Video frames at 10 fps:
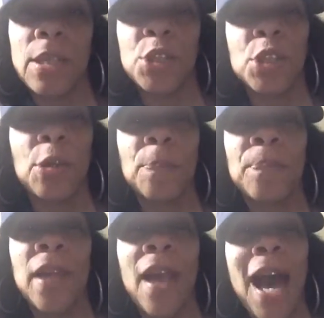So,
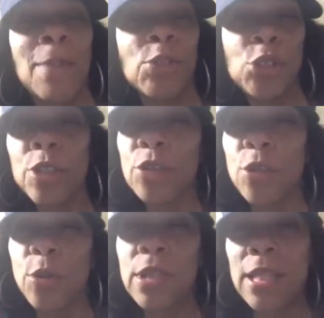I'm sure you
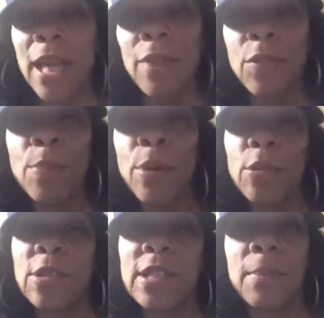noticed that if you
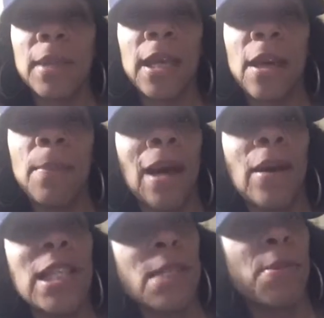post something
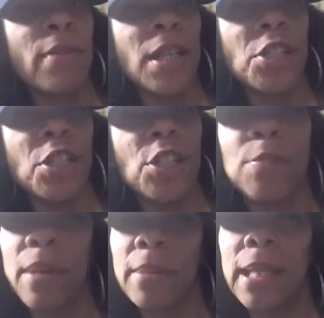about inspiration,
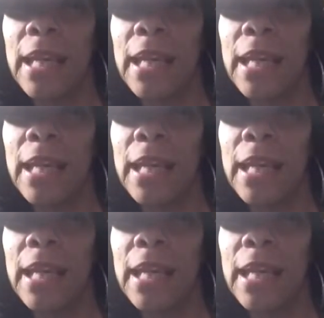you're probably